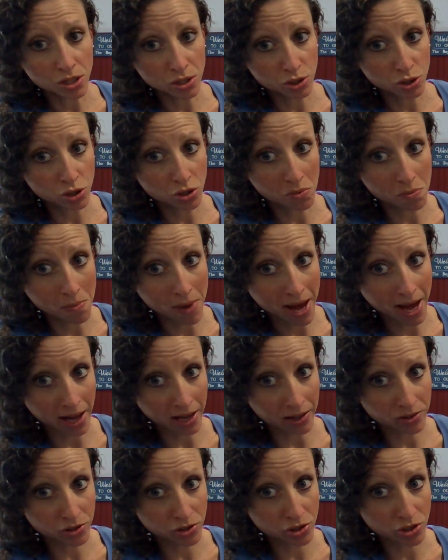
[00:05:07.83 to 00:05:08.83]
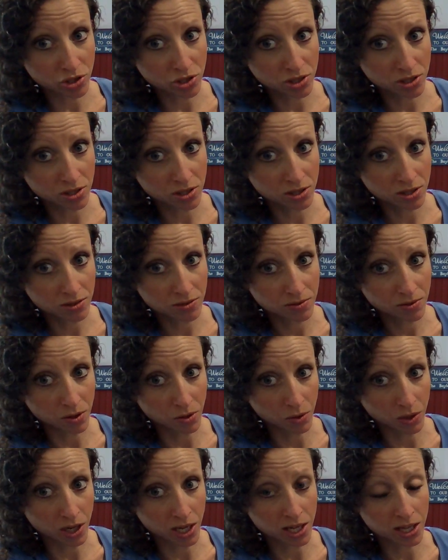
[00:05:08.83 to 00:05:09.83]
should match.
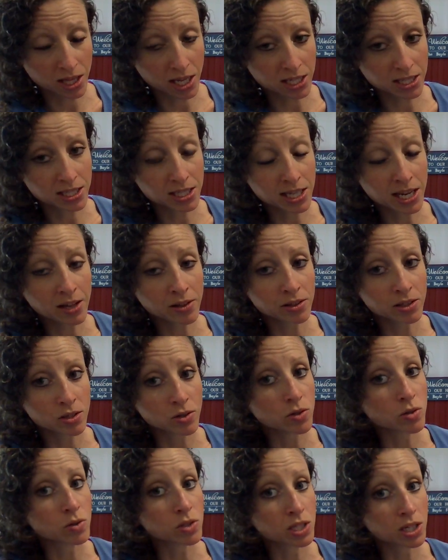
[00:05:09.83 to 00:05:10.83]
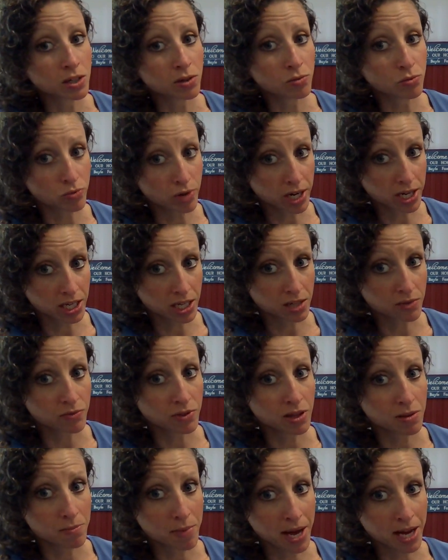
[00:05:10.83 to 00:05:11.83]
Okay, that's telling you you did it right if
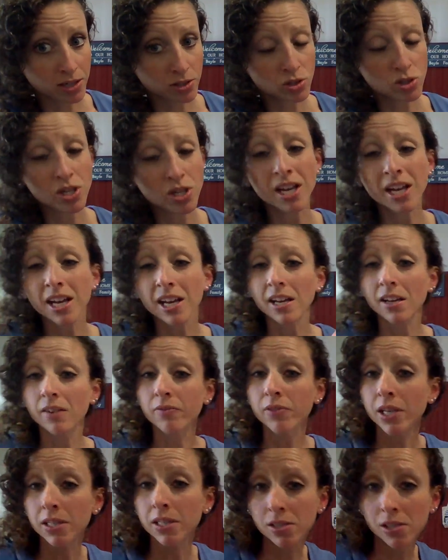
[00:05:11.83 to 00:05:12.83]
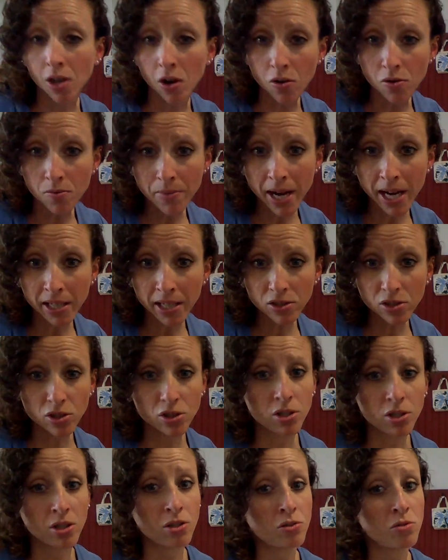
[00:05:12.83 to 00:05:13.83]
they match. If they don't match,
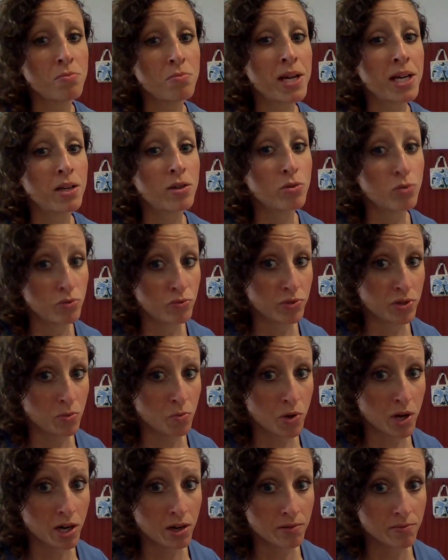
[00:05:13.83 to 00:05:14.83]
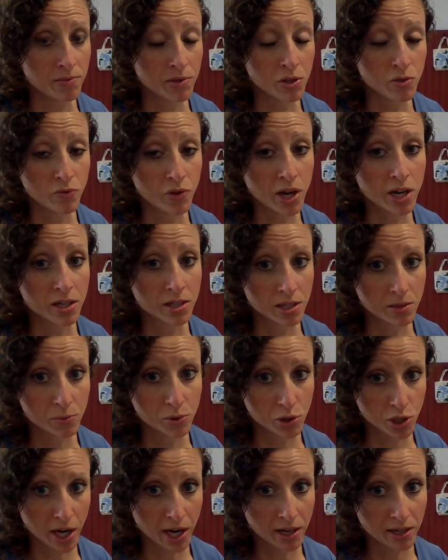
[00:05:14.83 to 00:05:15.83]
you made a goof somewhere and you've got to double
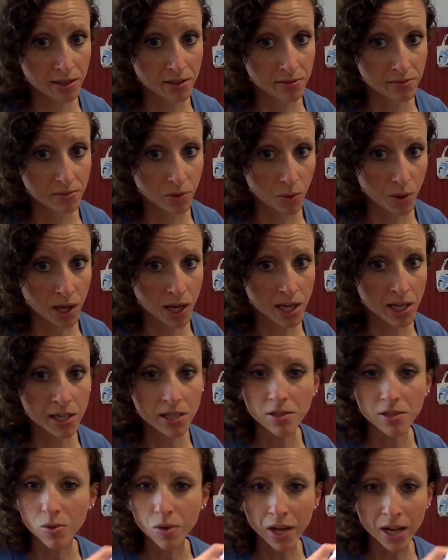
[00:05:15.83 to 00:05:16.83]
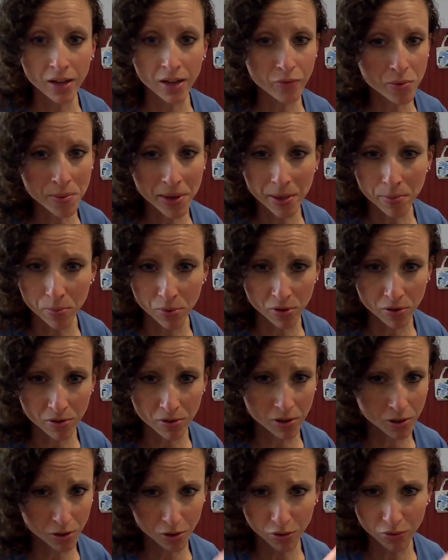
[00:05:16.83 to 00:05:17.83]
check. Okay, and it's okay if we make
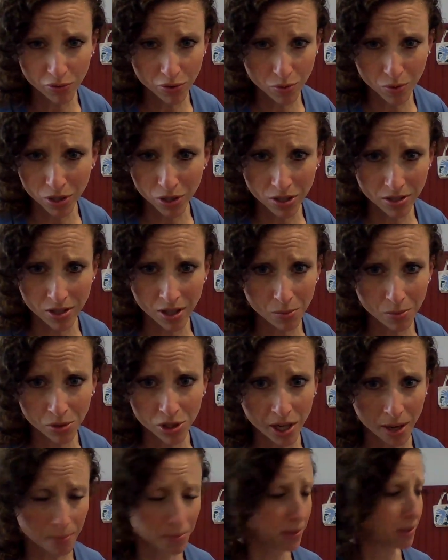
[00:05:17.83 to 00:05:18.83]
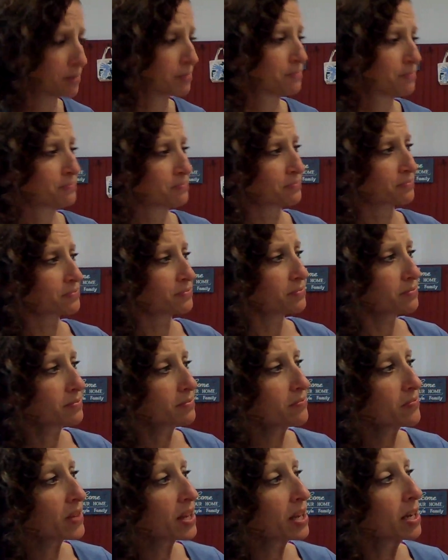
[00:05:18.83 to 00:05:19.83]
goofs, we just double check.
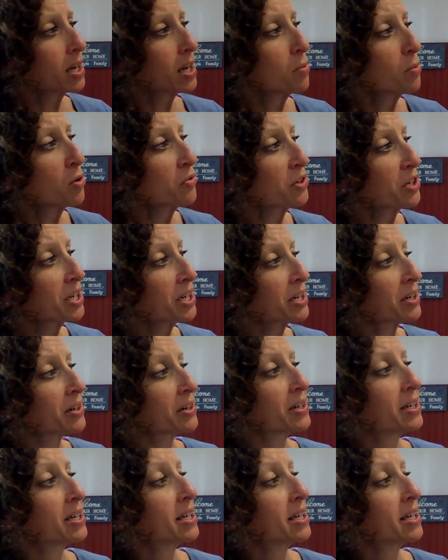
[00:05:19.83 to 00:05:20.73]
Come over here.